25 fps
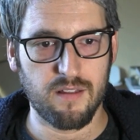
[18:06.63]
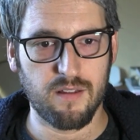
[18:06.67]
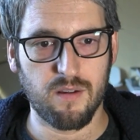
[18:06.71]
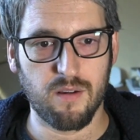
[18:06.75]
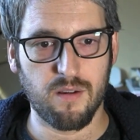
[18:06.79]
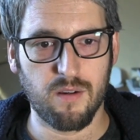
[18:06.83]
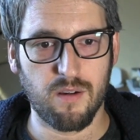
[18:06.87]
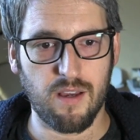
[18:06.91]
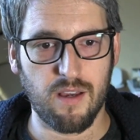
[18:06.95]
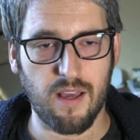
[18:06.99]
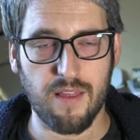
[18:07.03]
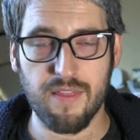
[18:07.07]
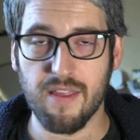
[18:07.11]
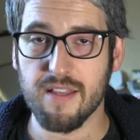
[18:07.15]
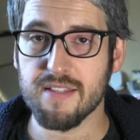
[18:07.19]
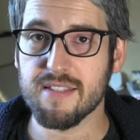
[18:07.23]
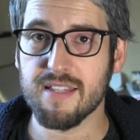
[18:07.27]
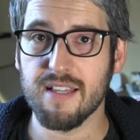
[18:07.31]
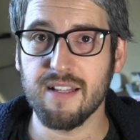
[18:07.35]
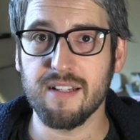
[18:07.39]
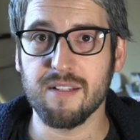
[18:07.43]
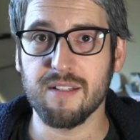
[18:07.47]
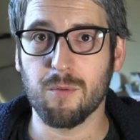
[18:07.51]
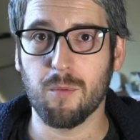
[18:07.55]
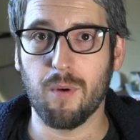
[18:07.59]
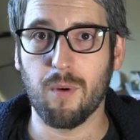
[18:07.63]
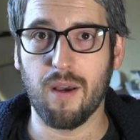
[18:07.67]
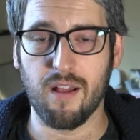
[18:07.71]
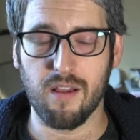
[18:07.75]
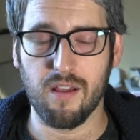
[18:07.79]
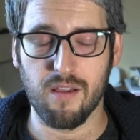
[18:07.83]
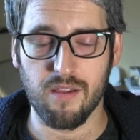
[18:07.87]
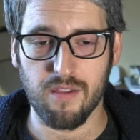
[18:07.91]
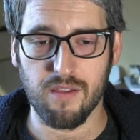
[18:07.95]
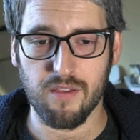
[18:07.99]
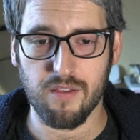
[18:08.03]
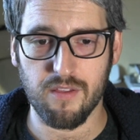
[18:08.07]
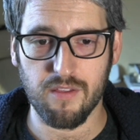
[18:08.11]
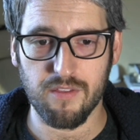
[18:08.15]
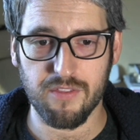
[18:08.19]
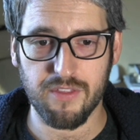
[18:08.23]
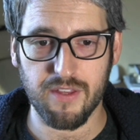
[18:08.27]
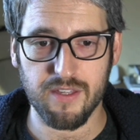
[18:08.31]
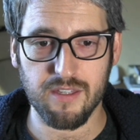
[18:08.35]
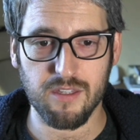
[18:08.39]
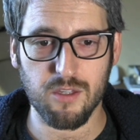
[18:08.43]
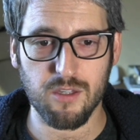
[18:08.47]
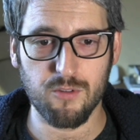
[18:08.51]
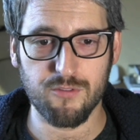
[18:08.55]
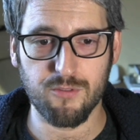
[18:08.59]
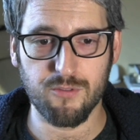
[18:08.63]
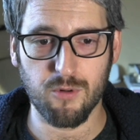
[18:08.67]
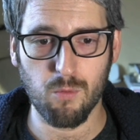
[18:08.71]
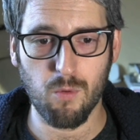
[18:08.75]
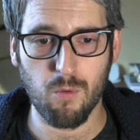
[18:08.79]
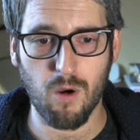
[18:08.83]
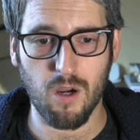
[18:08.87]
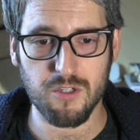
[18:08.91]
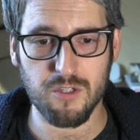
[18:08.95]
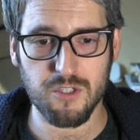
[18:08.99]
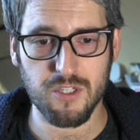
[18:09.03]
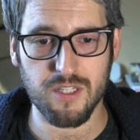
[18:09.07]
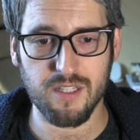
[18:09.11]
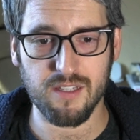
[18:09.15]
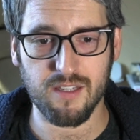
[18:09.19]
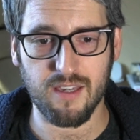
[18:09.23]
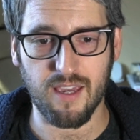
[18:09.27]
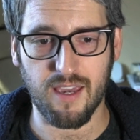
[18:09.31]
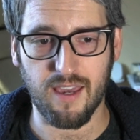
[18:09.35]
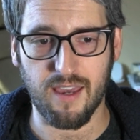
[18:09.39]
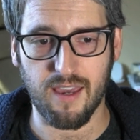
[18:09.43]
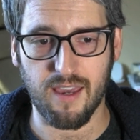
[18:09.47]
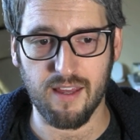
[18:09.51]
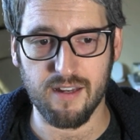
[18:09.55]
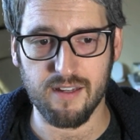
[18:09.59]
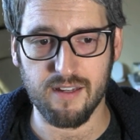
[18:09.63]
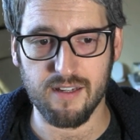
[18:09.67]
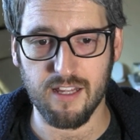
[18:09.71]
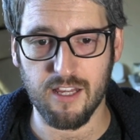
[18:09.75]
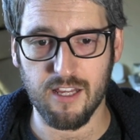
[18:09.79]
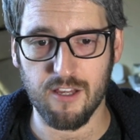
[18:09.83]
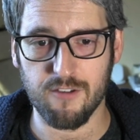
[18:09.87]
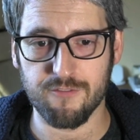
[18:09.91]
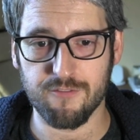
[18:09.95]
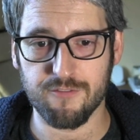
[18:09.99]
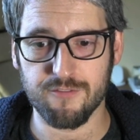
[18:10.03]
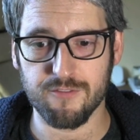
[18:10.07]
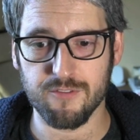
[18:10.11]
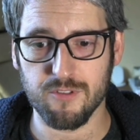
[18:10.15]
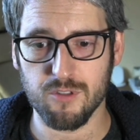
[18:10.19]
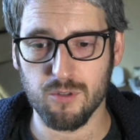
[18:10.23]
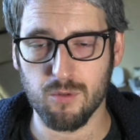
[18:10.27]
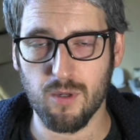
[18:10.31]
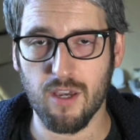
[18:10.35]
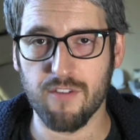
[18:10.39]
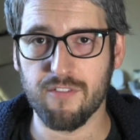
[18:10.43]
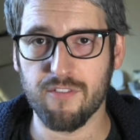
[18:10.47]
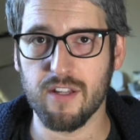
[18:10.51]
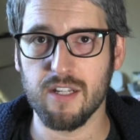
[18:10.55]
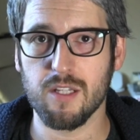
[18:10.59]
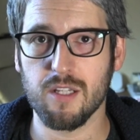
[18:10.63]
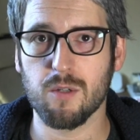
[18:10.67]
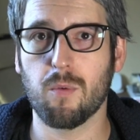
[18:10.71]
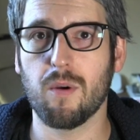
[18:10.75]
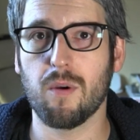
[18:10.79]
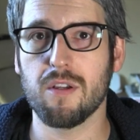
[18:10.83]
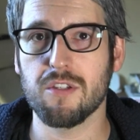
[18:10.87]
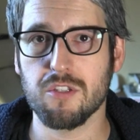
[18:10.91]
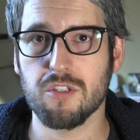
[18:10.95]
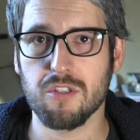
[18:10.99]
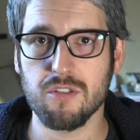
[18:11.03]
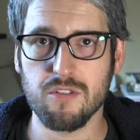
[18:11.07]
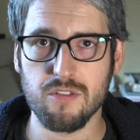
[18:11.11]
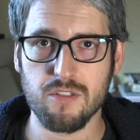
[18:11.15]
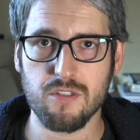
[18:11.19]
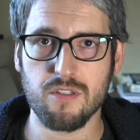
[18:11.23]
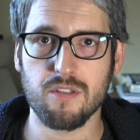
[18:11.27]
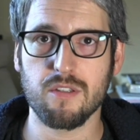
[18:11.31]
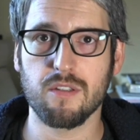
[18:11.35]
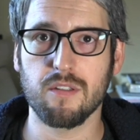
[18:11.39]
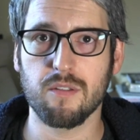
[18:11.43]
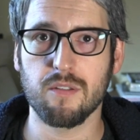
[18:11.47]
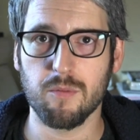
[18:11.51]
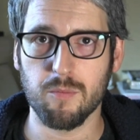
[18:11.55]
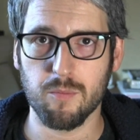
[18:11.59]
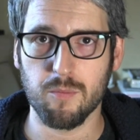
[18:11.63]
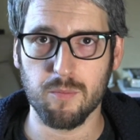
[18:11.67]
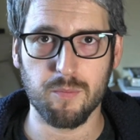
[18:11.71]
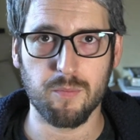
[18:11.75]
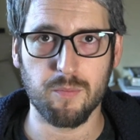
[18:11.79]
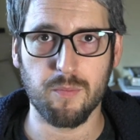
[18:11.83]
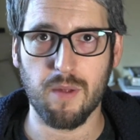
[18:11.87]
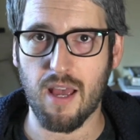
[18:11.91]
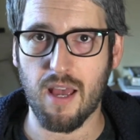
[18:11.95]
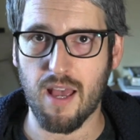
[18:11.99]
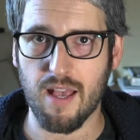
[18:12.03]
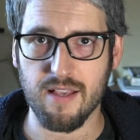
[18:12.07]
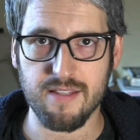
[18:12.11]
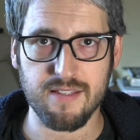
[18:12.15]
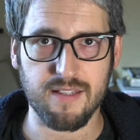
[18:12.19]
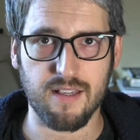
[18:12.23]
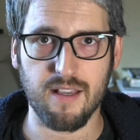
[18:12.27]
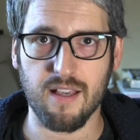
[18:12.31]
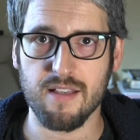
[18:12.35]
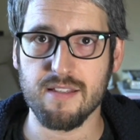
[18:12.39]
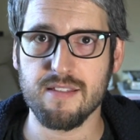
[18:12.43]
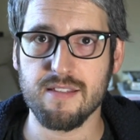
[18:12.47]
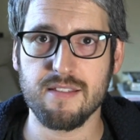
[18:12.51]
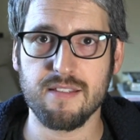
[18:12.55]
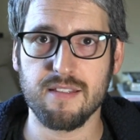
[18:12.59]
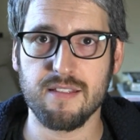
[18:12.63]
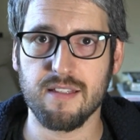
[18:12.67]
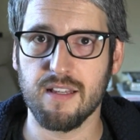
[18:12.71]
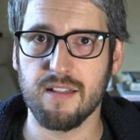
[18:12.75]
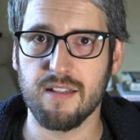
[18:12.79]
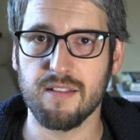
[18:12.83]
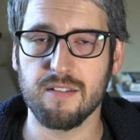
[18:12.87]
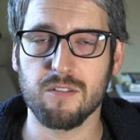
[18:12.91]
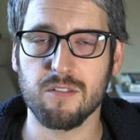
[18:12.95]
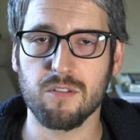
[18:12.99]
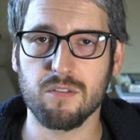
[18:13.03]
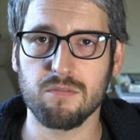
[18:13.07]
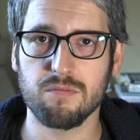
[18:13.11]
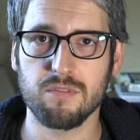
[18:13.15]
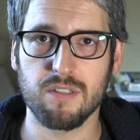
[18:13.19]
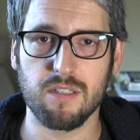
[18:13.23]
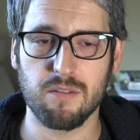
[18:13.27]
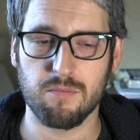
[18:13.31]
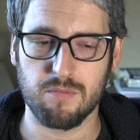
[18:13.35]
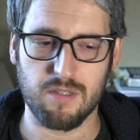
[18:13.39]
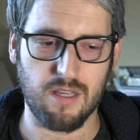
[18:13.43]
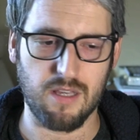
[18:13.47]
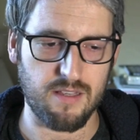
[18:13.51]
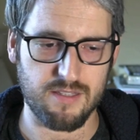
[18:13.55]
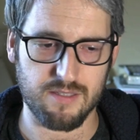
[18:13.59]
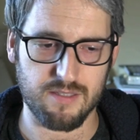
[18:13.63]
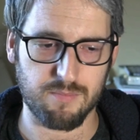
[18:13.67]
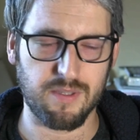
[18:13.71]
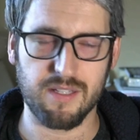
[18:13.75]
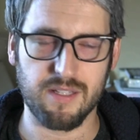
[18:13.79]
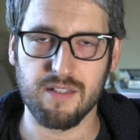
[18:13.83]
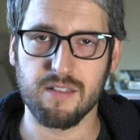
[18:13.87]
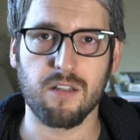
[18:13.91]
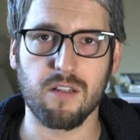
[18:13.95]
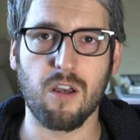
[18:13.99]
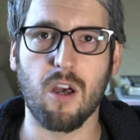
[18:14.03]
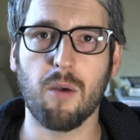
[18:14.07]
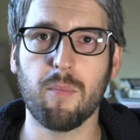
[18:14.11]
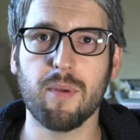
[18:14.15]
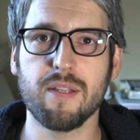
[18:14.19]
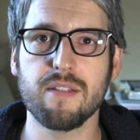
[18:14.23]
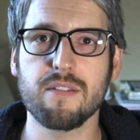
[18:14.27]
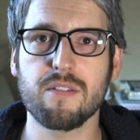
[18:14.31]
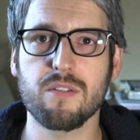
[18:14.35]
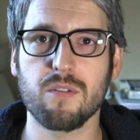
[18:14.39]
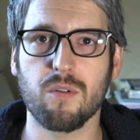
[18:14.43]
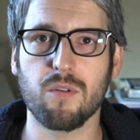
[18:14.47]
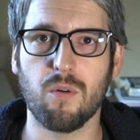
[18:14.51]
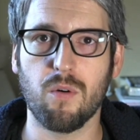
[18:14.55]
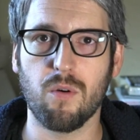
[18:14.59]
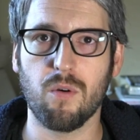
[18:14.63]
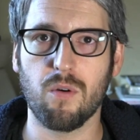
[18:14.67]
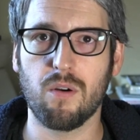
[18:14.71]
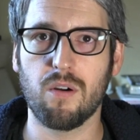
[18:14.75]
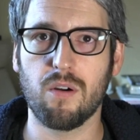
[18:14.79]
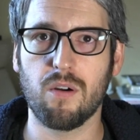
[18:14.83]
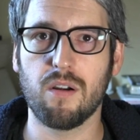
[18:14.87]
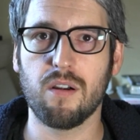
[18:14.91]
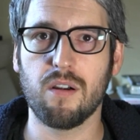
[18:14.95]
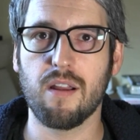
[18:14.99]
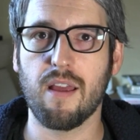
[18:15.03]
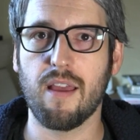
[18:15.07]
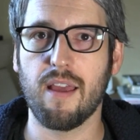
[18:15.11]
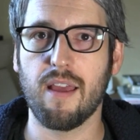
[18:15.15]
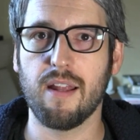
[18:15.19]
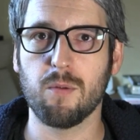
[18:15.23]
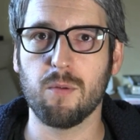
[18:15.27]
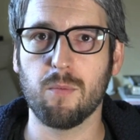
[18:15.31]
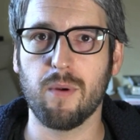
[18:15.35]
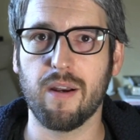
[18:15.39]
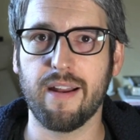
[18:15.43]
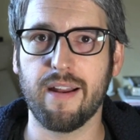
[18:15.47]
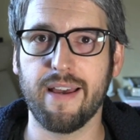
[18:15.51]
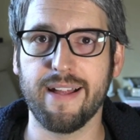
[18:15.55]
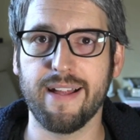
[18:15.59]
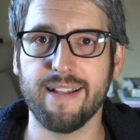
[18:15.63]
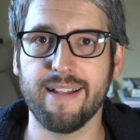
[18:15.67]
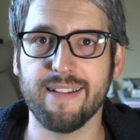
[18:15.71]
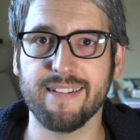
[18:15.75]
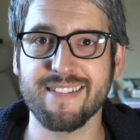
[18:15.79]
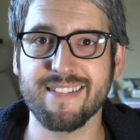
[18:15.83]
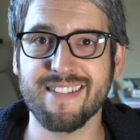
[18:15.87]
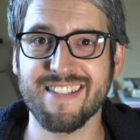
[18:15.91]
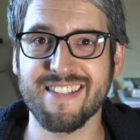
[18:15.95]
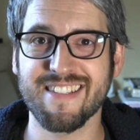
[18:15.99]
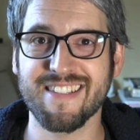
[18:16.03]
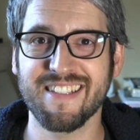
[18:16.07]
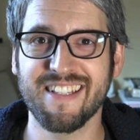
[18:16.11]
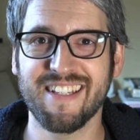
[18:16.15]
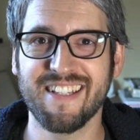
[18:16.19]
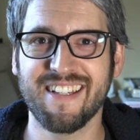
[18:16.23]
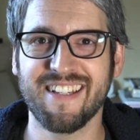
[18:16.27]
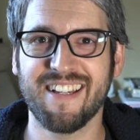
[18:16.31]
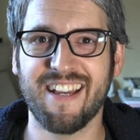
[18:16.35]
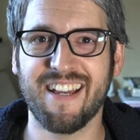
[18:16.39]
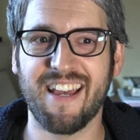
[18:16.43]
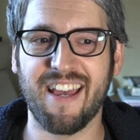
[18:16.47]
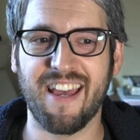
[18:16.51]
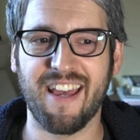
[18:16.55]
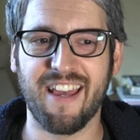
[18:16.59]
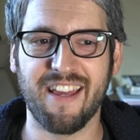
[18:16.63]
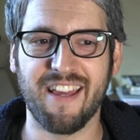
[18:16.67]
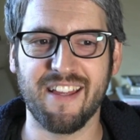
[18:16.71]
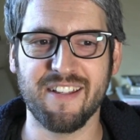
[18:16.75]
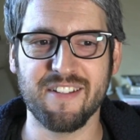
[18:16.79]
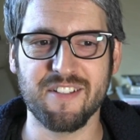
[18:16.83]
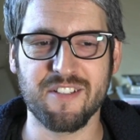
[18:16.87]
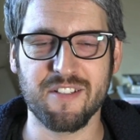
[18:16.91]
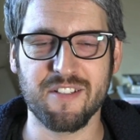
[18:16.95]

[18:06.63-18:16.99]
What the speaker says: And that's it. Well, thank you for watching, and if you have any questions, ask me in the comments or anywhere else, and